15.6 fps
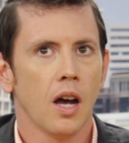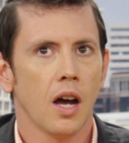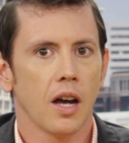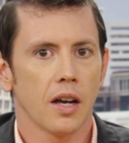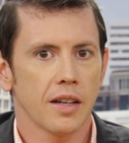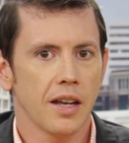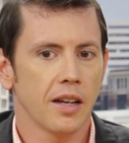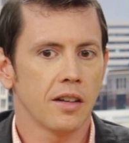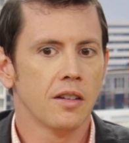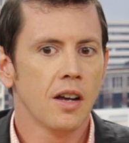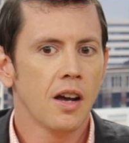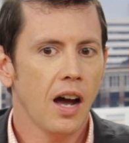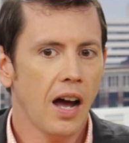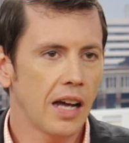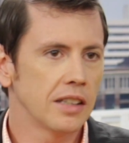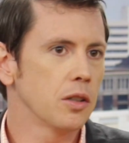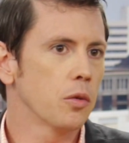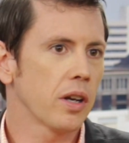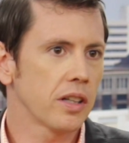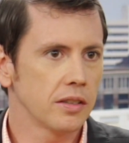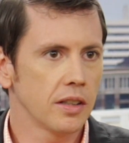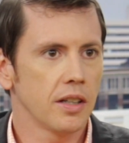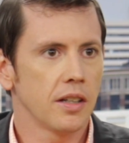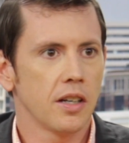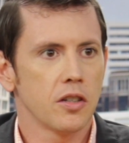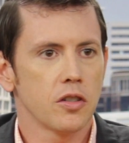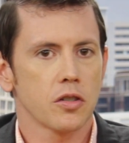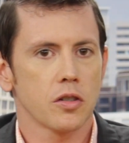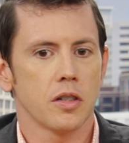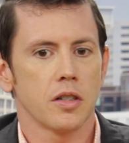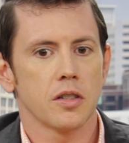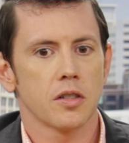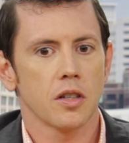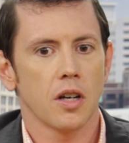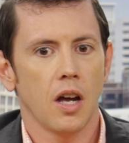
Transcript: Again, highly regulated industries.